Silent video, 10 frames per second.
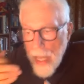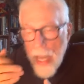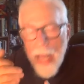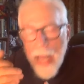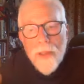
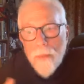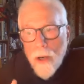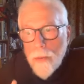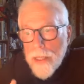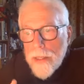at the
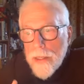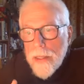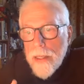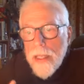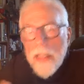moment
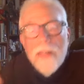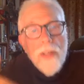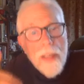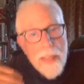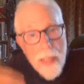is
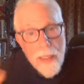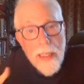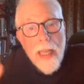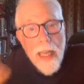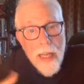a
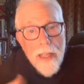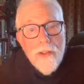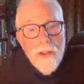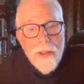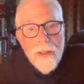cutting
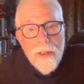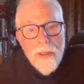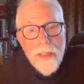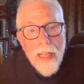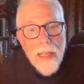edge
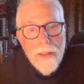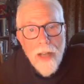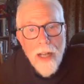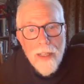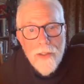
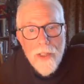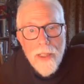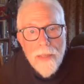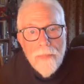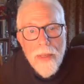
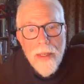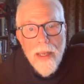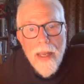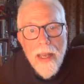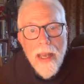technology.
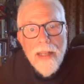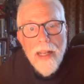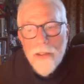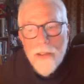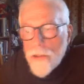And
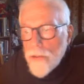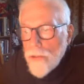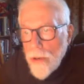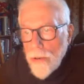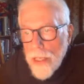Aleister
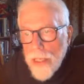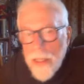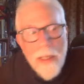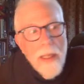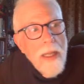
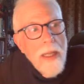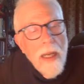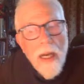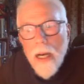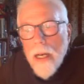Crowley
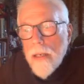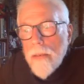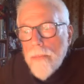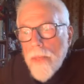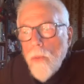
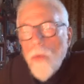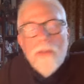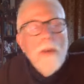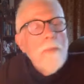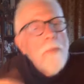
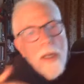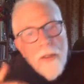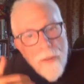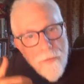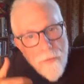was
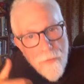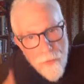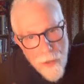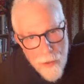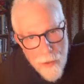among the
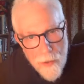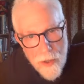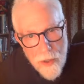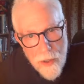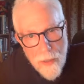
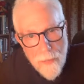first